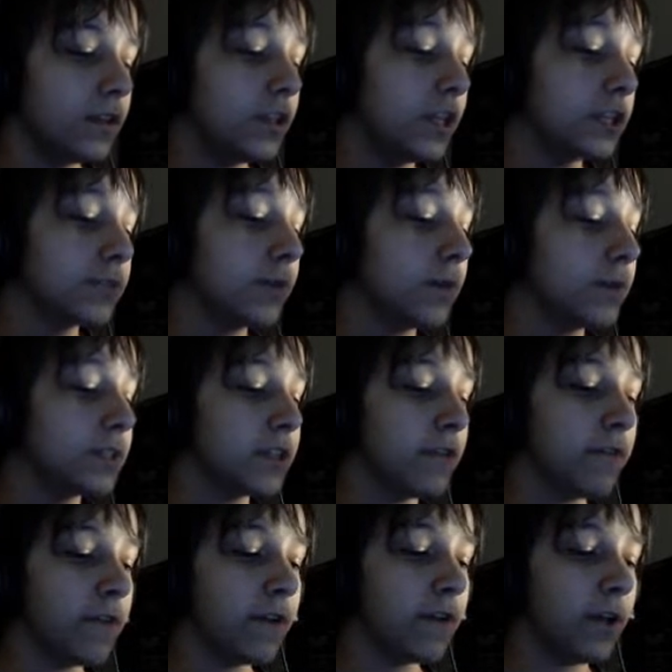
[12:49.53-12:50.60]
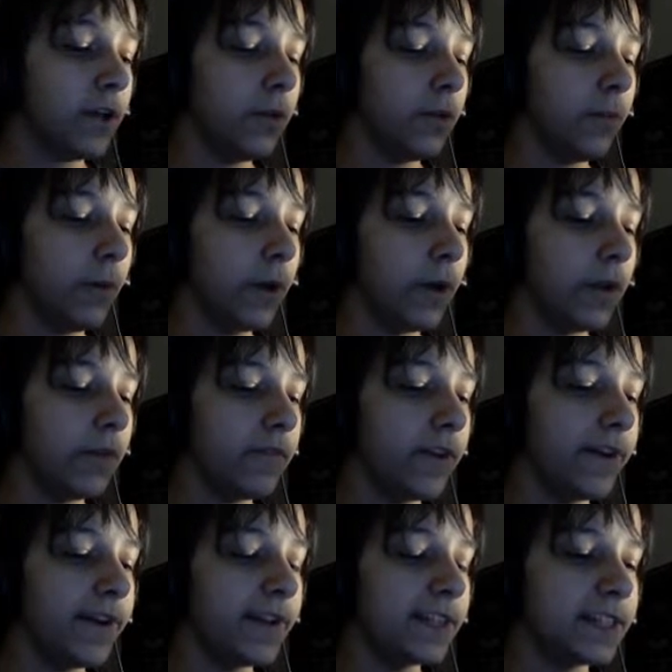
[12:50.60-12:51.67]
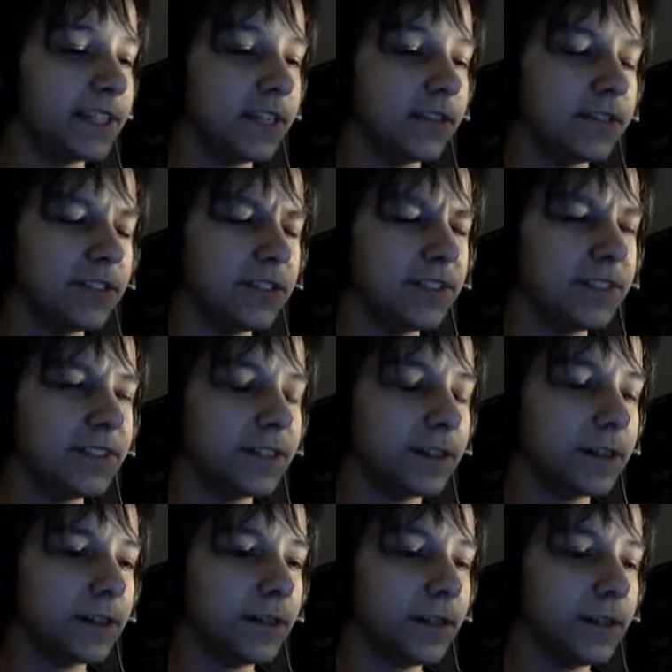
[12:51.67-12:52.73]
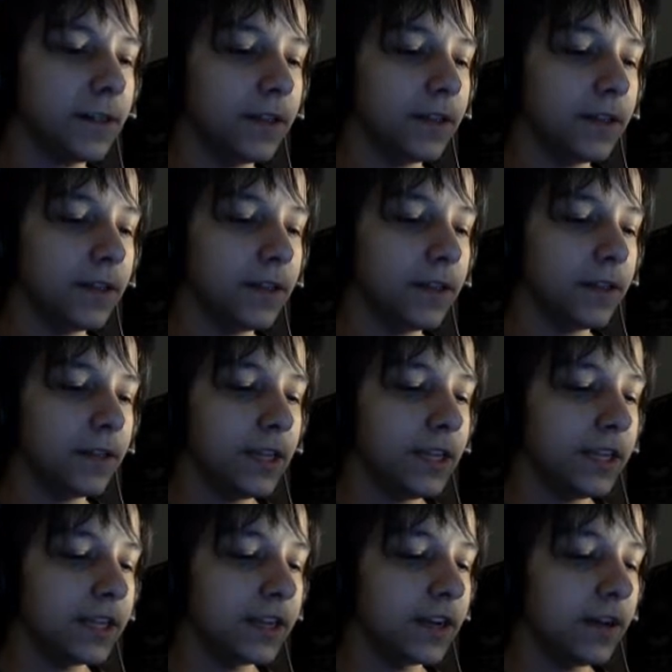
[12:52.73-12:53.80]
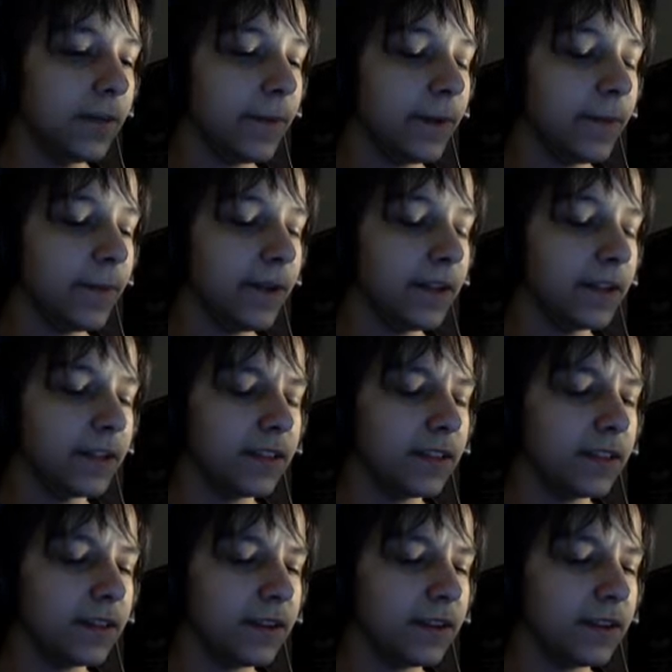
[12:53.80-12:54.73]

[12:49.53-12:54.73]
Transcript: This one was a very good one. Very nice to kill. Oh. You need to cover my mind.